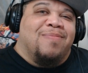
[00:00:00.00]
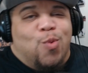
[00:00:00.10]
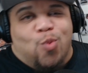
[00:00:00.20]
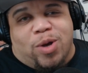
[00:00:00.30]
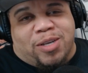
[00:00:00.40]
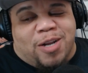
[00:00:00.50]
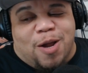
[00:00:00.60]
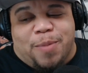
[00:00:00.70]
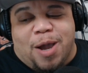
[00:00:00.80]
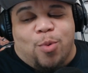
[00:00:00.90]
What's good,
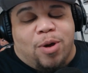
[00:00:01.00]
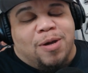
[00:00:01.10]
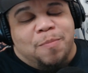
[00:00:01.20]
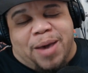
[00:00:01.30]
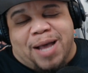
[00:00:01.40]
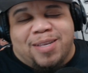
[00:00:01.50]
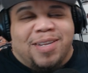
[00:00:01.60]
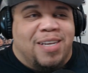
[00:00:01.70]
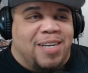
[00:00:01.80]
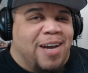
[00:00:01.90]
everybody? Welcome back to
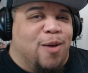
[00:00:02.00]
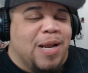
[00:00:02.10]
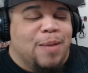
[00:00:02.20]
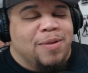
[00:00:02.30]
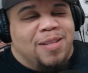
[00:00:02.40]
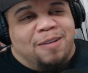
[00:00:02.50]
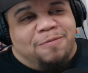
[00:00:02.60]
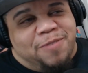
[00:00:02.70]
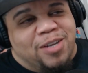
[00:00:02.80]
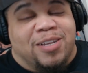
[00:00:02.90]
the channel. My name is
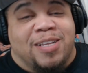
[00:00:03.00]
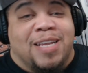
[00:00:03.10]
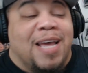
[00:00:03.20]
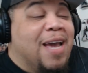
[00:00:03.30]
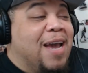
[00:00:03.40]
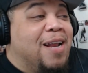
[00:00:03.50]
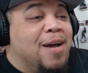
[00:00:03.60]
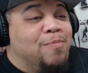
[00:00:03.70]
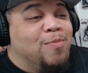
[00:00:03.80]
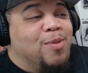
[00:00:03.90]
Nonfiction,
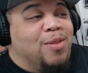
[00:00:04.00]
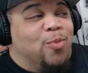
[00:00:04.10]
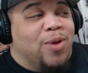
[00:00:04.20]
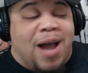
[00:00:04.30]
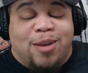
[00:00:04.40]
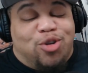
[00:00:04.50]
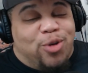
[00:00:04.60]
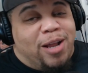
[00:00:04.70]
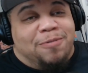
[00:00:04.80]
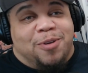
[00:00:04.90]
and we got a new
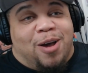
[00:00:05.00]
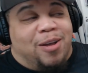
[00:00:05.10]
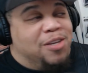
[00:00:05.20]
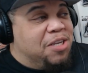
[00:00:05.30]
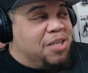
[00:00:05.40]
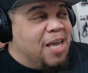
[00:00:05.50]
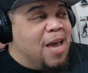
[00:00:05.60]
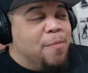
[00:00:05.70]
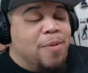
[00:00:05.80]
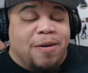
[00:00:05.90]
trailer for y'all.
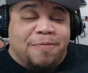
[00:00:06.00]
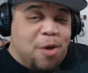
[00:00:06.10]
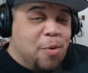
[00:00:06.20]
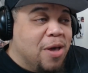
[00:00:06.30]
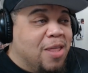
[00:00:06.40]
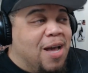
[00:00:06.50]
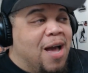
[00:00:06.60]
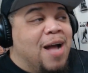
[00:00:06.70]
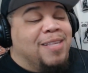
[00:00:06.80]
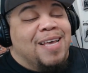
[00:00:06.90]
Shazam: Fury of the
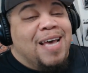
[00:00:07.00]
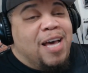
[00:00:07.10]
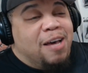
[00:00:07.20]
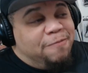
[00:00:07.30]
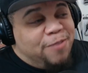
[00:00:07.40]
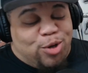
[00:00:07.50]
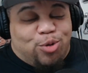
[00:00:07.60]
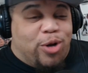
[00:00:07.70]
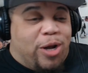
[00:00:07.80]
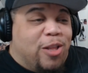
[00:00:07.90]
Gods,
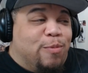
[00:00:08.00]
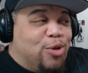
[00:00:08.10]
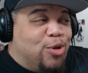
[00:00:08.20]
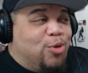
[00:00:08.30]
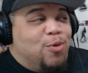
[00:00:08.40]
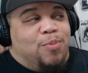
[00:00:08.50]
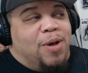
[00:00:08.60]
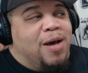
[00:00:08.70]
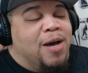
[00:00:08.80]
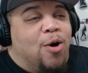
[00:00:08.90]
official trailer number 2
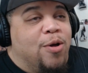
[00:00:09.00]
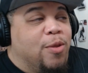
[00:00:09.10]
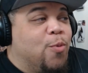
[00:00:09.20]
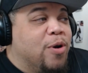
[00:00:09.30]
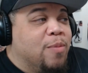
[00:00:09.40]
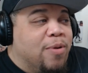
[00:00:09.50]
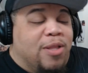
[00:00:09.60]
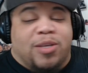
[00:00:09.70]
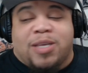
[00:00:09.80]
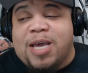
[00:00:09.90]
on the Warner
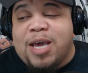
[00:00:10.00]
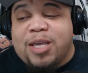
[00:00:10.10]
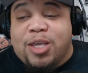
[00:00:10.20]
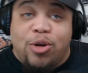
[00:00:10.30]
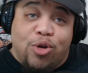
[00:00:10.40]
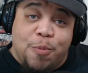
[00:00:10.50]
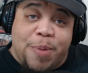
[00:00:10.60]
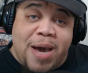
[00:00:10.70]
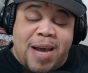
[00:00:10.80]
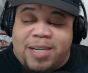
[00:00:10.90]
Brothers YouTube
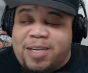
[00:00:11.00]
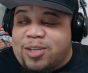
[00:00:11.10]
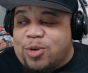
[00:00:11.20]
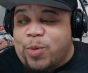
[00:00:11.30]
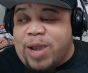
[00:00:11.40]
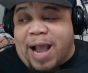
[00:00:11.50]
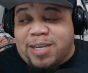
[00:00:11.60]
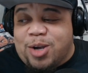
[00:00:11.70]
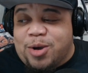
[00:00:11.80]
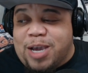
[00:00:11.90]
page. So we're
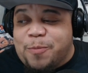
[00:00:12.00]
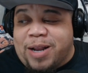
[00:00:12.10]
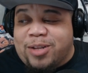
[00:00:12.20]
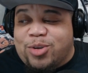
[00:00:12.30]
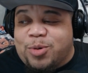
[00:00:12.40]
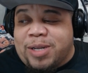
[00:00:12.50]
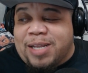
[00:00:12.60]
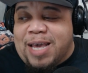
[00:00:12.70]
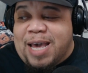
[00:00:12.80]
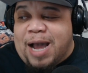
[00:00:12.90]
actually gonna get right into
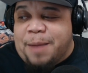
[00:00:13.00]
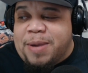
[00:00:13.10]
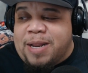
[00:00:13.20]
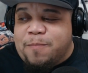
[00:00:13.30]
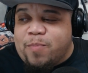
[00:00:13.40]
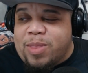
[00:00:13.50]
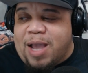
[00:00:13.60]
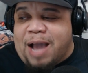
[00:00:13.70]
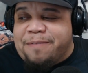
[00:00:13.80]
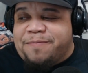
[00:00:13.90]
it. I mean,
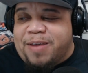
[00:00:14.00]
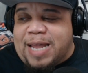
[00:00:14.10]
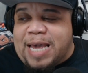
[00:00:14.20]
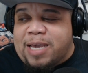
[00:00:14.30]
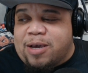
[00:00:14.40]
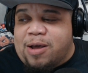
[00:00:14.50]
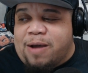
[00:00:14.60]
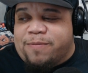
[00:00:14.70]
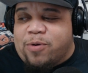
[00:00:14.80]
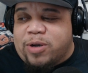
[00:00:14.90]
I feel like,
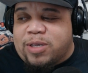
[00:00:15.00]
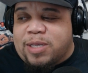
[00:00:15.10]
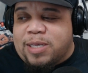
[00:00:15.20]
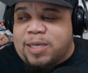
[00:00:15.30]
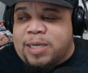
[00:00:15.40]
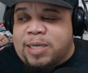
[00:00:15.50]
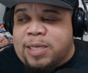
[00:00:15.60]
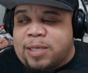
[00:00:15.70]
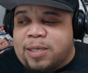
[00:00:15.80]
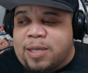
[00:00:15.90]
of course, this
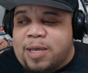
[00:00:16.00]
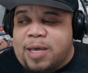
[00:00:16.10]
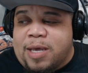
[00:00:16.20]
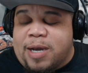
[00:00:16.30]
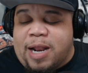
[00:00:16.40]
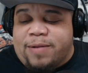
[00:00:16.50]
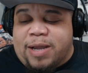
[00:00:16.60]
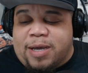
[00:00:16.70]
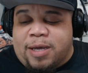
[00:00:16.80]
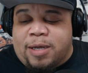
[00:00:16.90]
is kind of
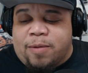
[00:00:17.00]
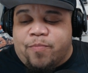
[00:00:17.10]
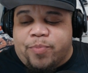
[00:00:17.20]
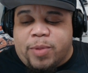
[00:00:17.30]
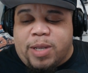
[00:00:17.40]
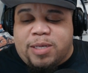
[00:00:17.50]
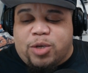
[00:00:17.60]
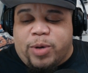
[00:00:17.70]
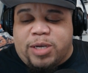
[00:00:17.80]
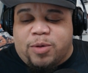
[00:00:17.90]
like a
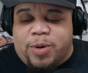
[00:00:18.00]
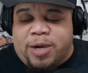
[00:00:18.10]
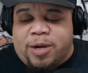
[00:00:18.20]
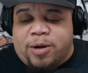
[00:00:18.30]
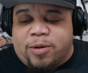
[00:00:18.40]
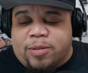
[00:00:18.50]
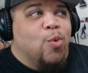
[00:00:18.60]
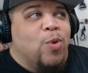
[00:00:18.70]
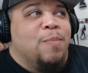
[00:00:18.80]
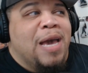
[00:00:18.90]
situation where
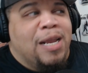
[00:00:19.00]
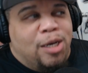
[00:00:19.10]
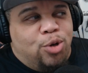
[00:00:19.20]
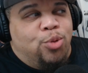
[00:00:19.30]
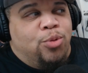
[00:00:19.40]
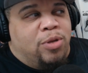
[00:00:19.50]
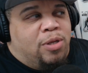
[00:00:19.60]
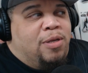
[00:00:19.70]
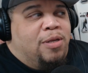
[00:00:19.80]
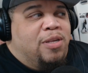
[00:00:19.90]
we may
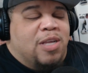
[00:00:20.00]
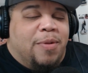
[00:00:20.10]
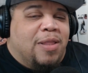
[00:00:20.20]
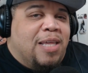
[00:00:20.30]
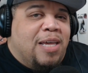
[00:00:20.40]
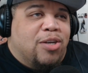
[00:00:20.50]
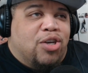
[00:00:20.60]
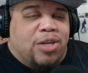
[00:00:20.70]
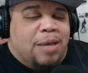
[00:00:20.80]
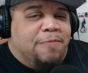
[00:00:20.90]
lose some of the
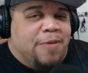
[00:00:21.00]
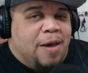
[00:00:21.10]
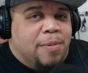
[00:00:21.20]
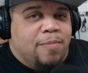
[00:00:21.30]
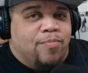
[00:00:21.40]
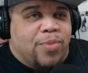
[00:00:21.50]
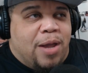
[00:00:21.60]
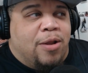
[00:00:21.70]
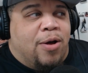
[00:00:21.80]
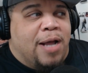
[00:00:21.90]
Shazam family.
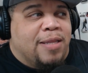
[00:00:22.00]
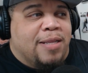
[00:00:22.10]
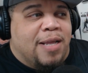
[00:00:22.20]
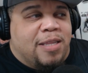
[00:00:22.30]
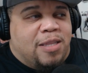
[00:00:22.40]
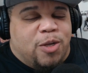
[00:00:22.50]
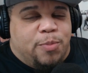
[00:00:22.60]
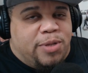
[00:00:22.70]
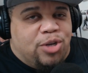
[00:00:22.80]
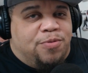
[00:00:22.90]
That, you know, I think that there's
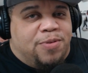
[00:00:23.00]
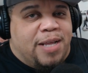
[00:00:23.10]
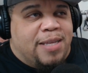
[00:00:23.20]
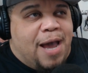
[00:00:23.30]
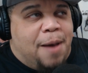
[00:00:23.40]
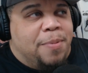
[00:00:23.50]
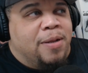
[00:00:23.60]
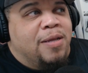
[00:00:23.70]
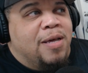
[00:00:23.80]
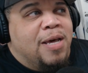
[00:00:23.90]
potential for that to happen.